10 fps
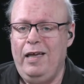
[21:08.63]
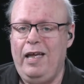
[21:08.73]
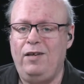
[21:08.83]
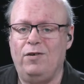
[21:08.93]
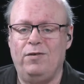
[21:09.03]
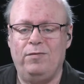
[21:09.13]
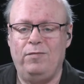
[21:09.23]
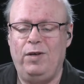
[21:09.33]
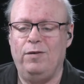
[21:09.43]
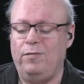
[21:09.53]
And
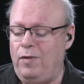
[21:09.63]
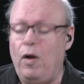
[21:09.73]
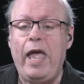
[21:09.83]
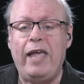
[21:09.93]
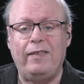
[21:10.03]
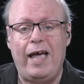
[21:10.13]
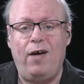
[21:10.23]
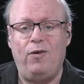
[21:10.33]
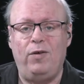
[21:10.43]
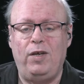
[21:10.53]
and
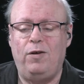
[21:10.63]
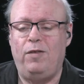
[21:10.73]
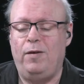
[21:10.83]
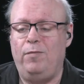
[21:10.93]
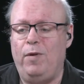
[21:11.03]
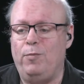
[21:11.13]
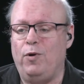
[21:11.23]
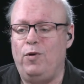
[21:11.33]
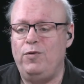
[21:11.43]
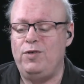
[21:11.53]
now the
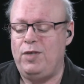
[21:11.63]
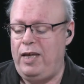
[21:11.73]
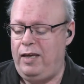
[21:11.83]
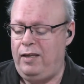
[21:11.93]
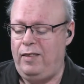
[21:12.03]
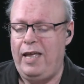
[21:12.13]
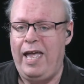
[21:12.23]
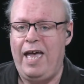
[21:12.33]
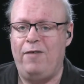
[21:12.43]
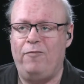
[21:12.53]
pros they
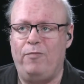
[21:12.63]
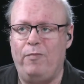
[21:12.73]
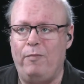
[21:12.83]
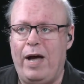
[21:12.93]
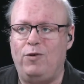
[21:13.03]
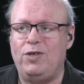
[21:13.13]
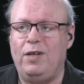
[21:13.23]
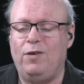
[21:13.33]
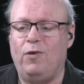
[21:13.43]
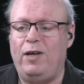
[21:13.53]
have mouse
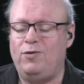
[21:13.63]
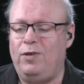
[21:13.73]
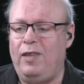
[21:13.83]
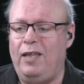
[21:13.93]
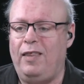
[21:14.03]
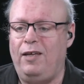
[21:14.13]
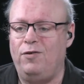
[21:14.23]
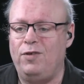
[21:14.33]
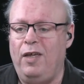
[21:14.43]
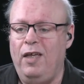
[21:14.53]
integration that they